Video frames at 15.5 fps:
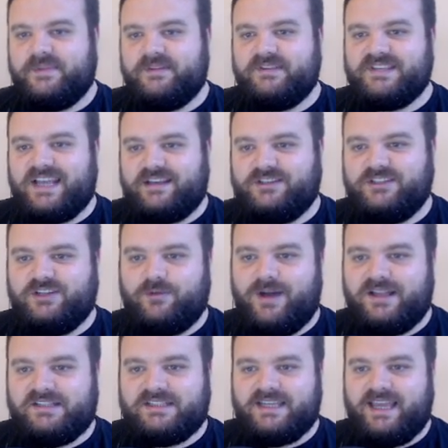Sacha
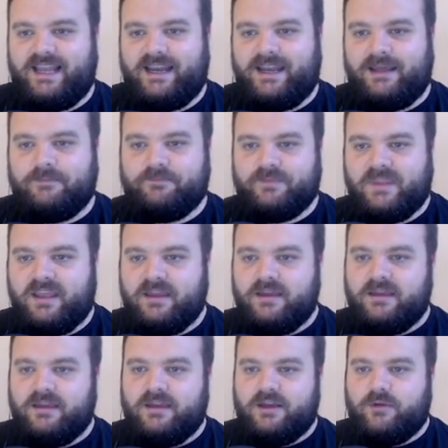Dhawan's killing it.
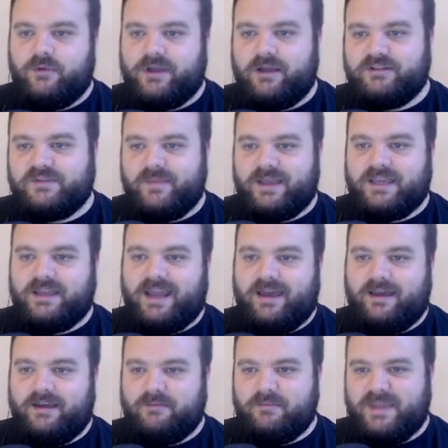We're going to make an,
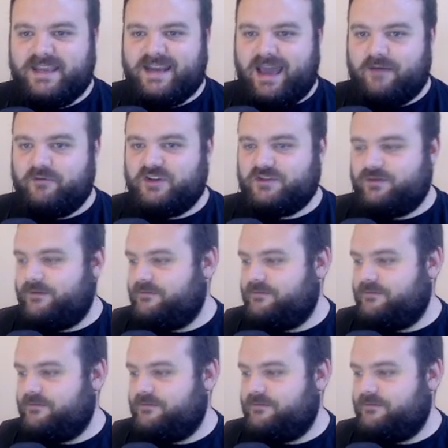a mean average for